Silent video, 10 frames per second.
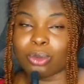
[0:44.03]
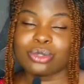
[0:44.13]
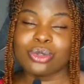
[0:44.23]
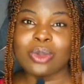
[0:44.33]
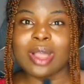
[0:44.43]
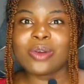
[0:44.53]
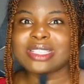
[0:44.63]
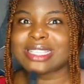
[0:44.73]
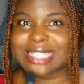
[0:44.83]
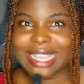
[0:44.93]
So I was
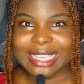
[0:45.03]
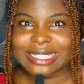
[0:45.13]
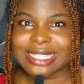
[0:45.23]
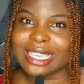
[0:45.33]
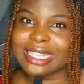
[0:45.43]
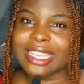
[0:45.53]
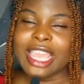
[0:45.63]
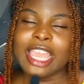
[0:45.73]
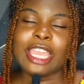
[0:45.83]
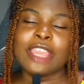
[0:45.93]
excited.
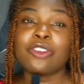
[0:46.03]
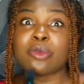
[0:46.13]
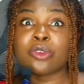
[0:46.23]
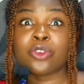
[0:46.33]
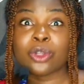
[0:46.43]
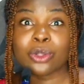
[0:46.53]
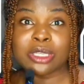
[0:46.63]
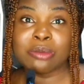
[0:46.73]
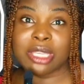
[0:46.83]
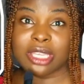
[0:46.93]
If you've been
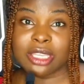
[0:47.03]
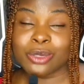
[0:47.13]
following me,